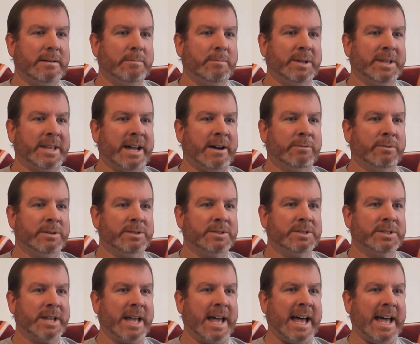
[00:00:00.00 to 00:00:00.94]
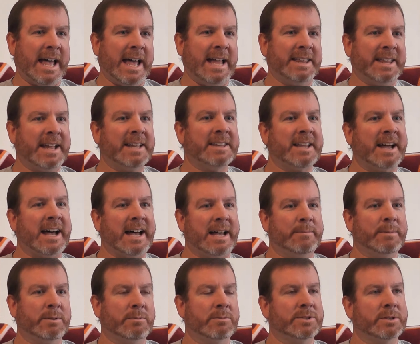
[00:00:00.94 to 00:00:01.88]
but that was at that
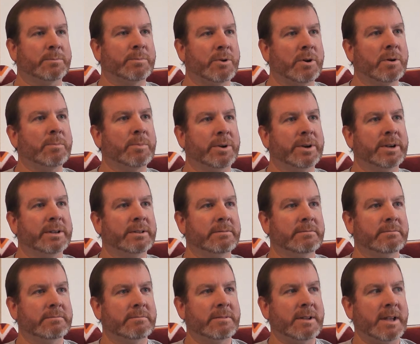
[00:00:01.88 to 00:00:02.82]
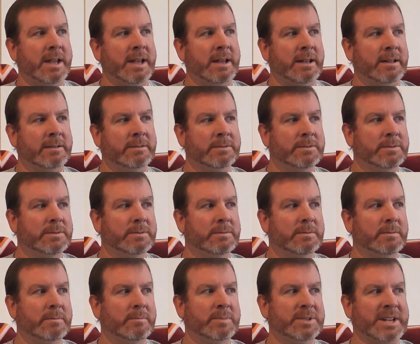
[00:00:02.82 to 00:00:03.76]
time, it was appropriate, and
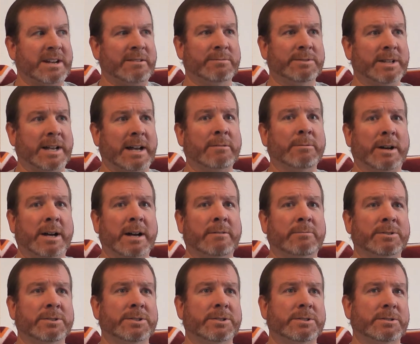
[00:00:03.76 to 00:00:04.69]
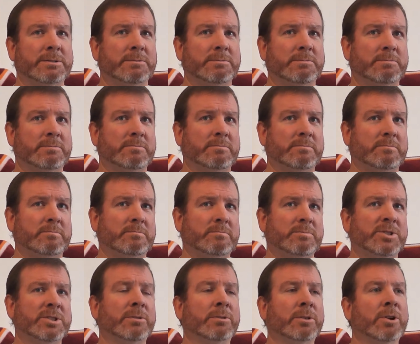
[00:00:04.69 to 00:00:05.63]
because I was
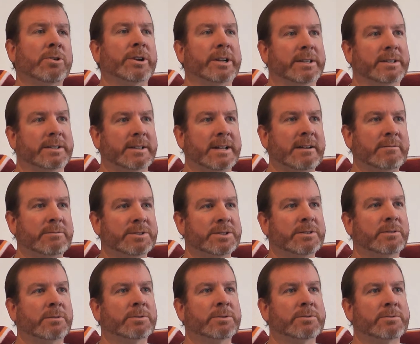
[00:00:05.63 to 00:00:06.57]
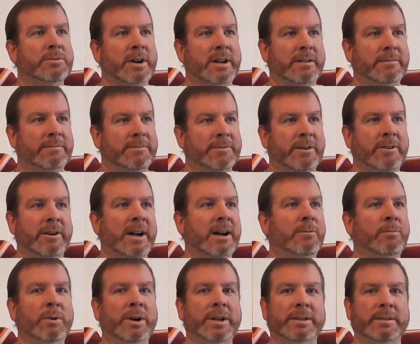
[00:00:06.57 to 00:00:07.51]
still learning, I'm still trying to figure
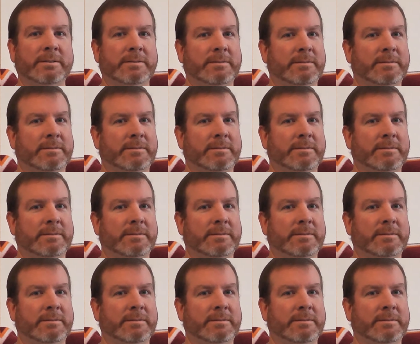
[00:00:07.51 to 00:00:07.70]
out what